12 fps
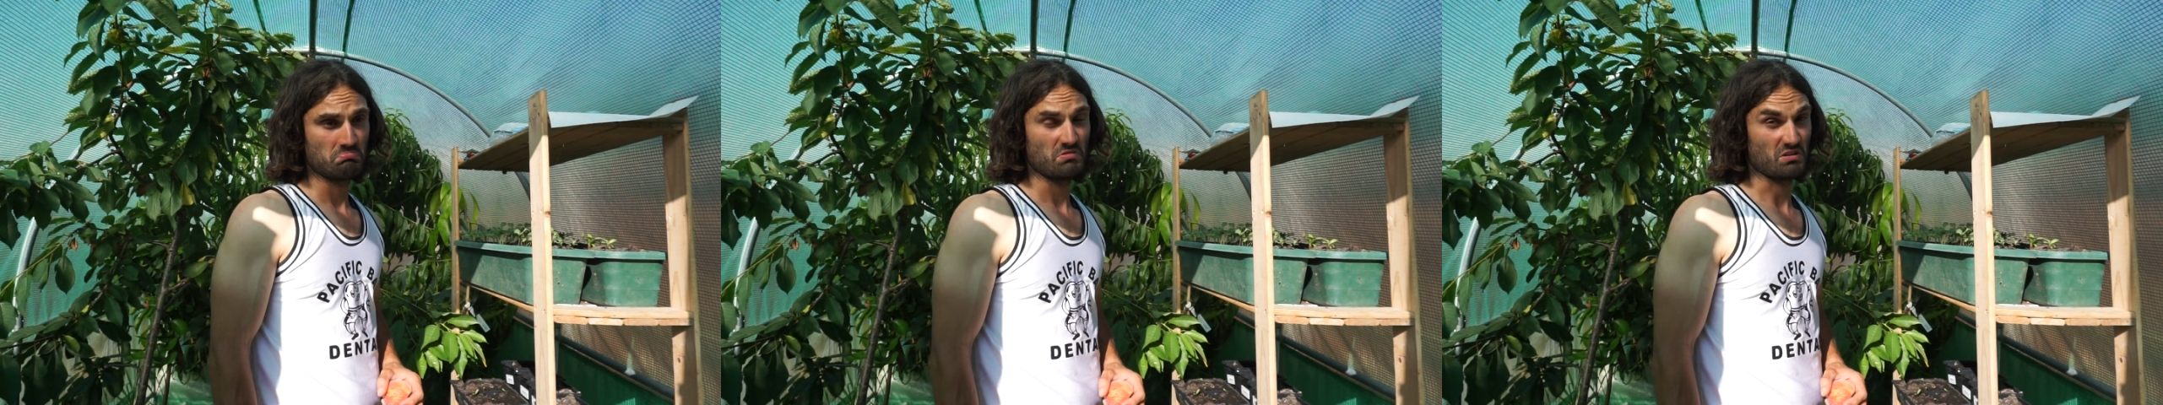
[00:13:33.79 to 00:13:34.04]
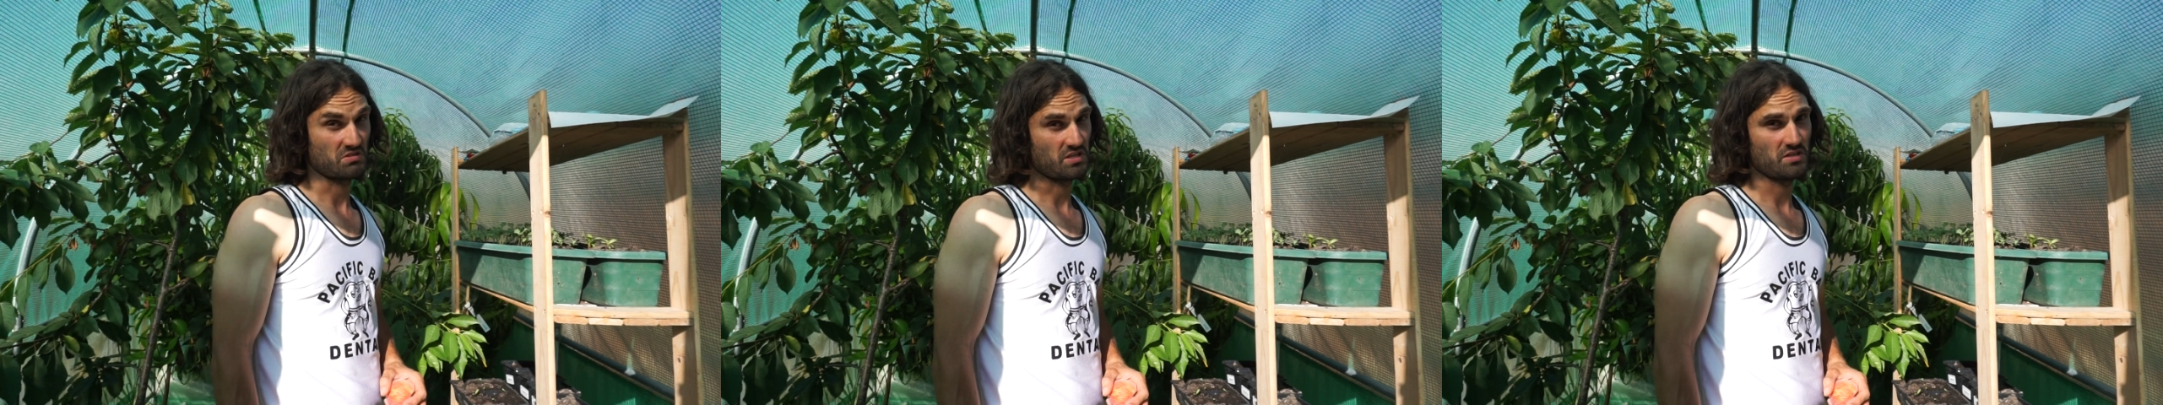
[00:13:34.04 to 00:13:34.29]

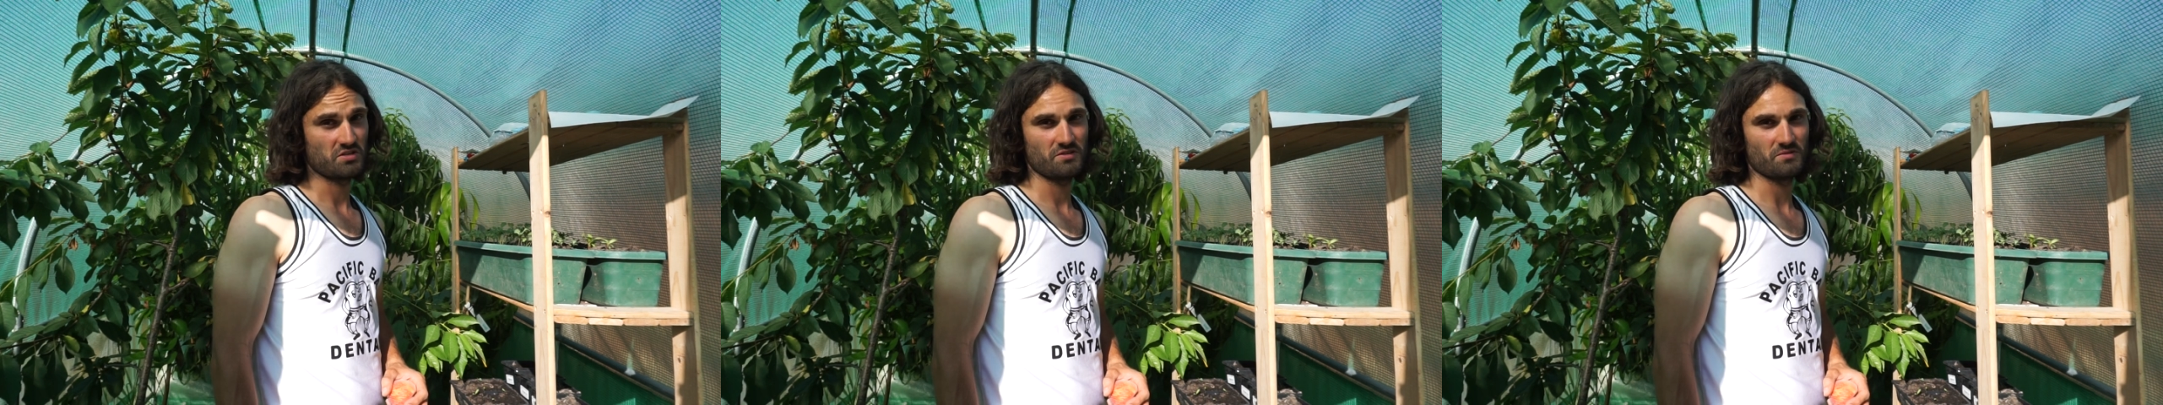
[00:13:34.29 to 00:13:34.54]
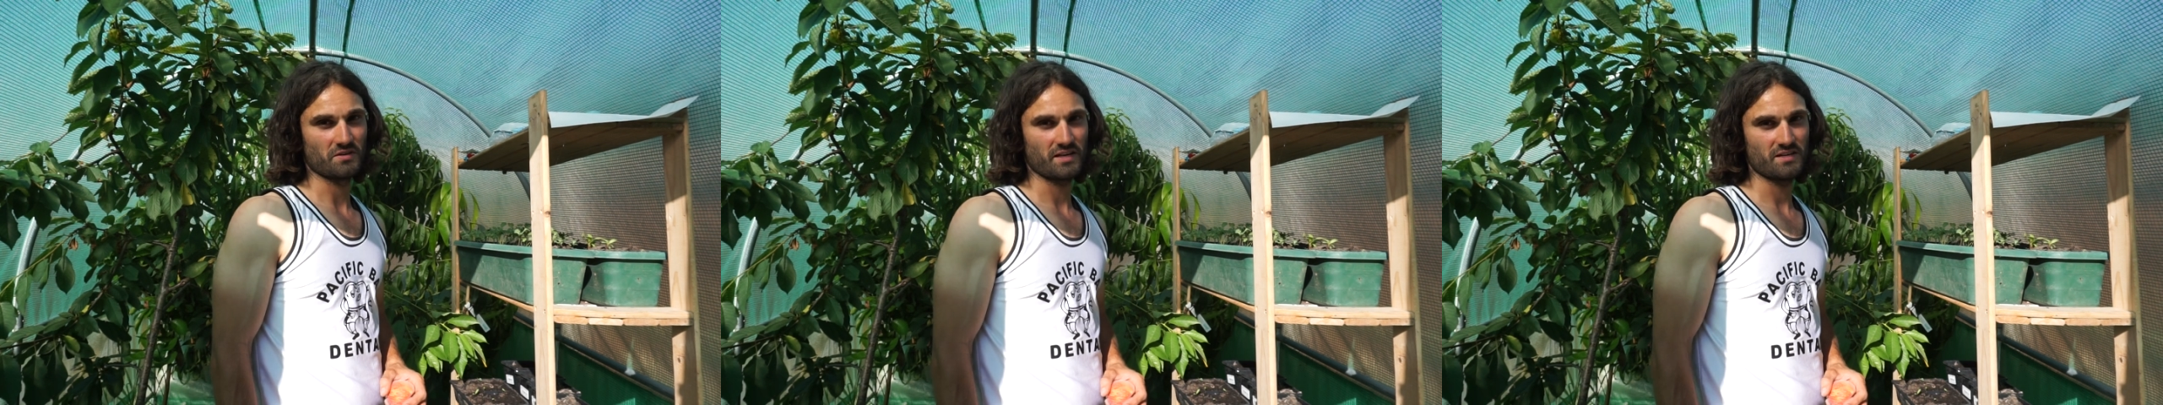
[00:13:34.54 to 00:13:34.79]
well, I'll see you
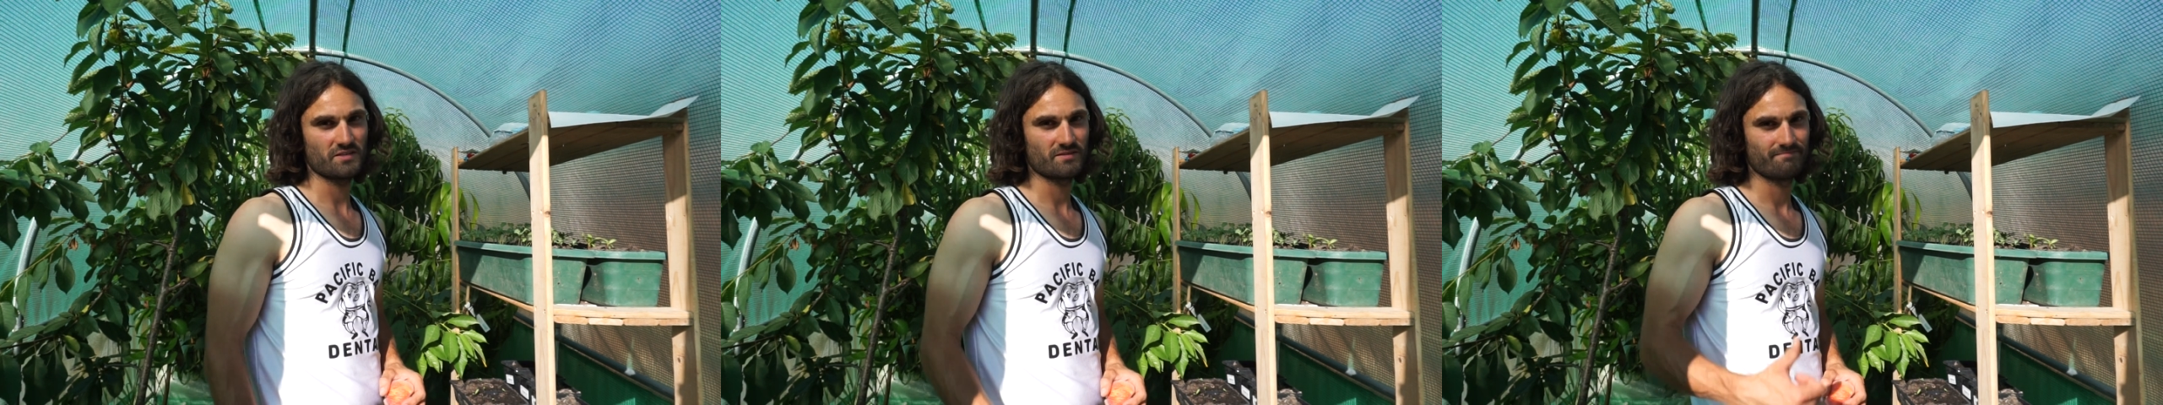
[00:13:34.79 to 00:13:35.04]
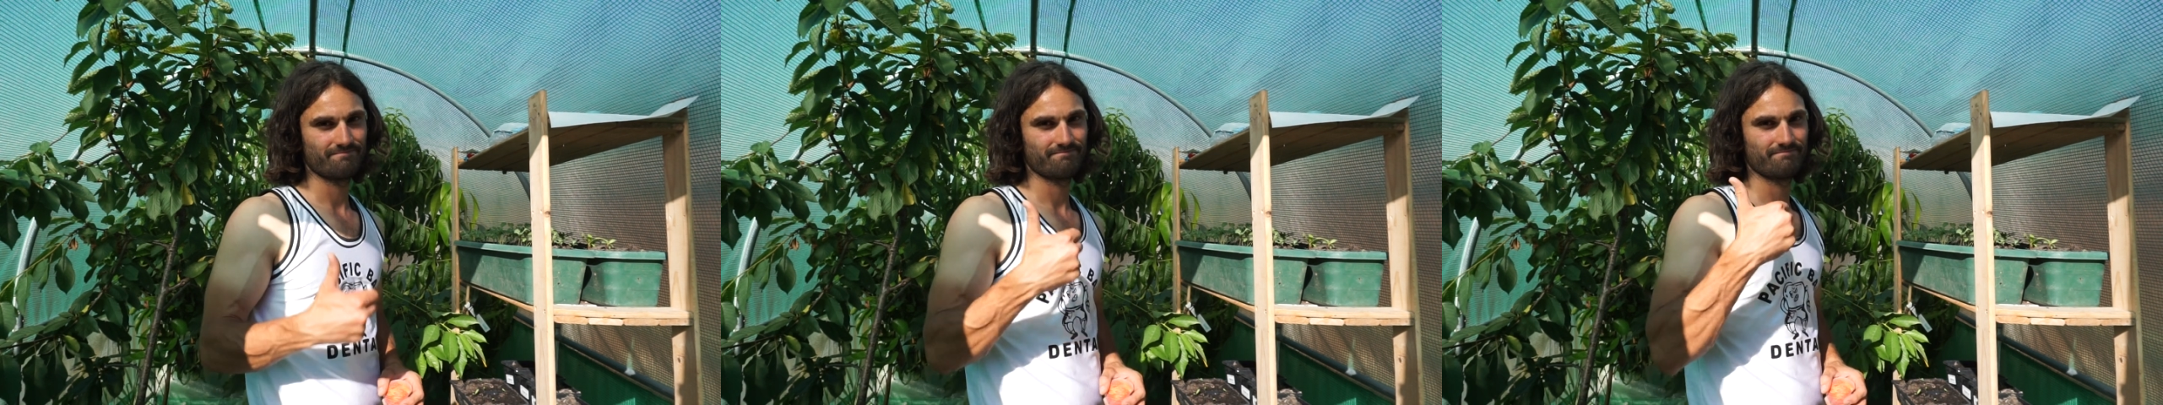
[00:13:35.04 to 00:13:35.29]
soon, I guess.